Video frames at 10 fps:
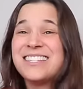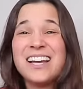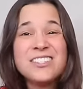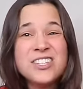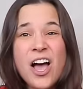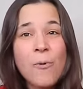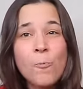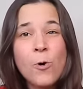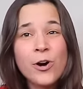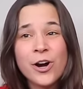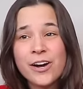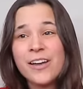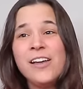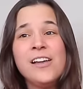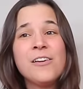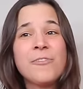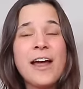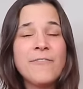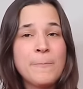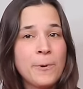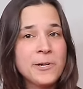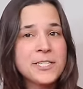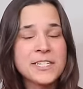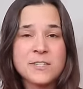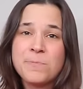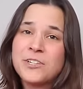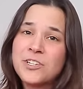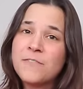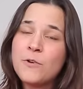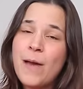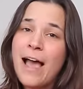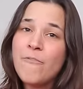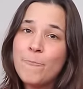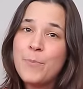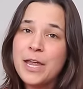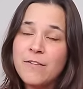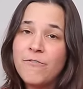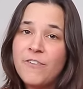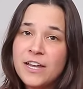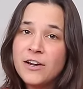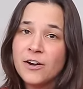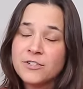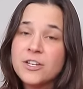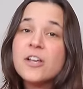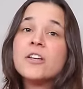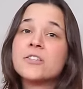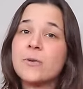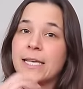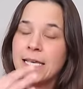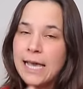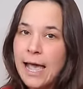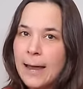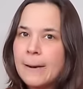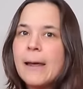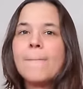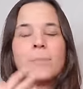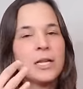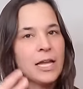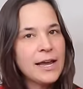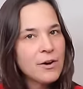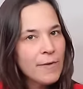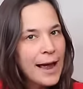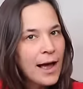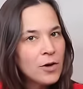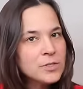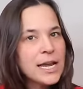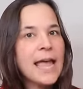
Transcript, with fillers: does not work for every person, especially if you have big fingers. So again, play around